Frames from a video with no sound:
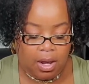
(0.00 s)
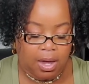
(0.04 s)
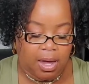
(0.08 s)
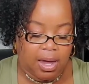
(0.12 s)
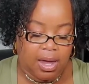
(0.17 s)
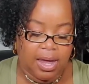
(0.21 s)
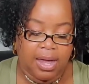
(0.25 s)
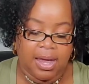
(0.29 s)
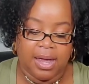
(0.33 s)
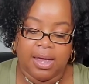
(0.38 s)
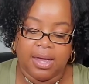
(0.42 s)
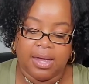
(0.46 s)

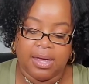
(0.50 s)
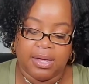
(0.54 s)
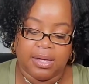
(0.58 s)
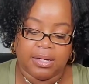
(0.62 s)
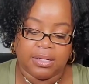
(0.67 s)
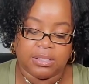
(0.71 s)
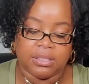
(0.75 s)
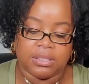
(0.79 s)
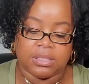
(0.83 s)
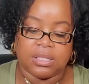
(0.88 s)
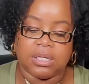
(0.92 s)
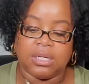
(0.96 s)

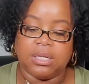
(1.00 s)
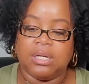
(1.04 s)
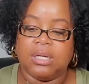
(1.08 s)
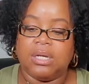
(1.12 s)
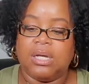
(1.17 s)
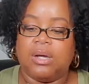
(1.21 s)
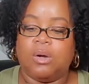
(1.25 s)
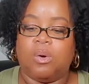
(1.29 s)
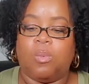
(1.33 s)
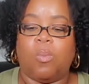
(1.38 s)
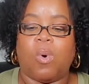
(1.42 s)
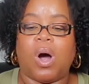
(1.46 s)
And
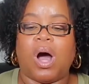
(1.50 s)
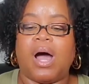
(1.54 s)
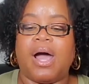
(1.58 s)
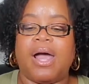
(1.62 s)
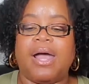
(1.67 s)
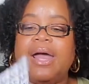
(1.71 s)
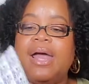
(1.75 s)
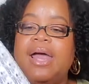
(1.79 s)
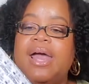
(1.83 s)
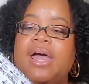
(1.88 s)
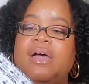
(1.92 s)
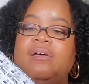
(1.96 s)

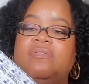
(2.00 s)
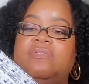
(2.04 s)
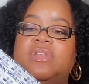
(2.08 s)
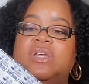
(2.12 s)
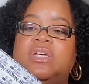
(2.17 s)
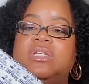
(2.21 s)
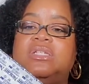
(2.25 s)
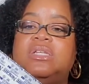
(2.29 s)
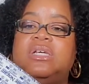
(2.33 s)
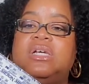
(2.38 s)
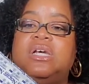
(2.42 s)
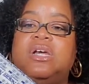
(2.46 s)
why I have
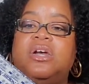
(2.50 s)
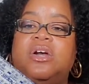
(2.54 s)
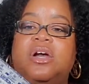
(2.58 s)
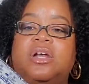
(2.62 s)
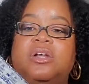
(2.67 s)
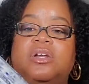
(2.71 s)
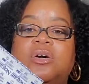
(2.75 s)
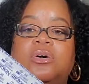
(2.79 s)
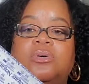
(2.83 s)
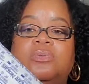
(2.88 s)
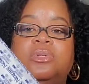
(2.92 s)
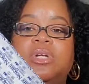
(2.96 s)
this in here, I
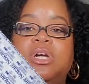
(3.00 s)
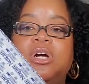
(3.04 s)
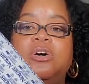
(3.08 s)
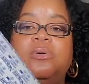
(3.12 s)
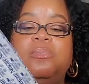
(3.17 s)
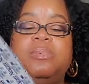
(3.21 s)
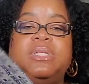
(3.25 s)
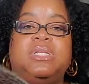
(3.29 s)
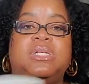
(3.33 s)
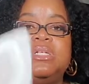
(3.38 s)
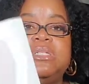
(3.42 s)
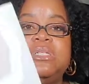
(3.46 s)
don't know,
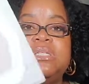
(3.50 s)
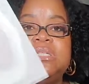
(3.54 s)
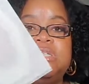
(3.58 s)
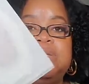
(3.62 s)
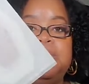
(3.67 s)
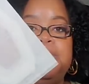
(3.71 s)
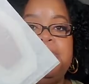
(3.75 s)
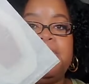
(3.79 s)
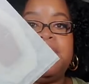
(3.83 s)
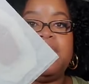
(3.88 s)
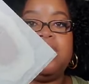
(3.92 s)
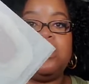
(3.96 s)
but this is
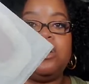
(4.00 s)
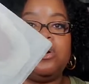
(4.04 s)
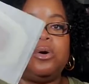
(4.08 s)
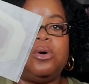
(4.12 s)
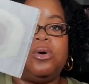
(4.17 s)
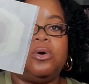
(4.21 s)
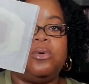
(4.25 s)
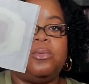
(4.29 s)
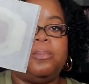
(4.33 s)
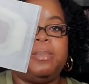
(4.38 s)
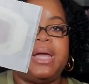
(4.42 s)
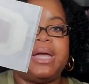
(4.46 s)
a big
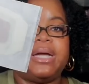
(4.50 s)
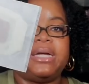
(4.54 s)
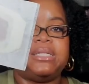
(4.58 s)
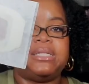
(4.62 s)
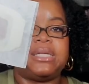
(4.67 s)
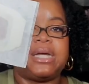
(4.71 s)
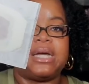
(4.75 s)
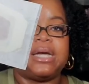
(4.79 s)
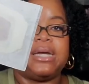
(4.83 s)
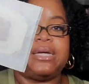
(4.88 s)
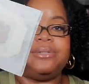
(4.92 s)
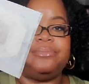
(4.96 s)
old
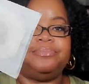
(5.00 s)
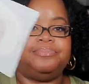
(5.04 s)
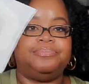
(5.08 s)
Band-Aid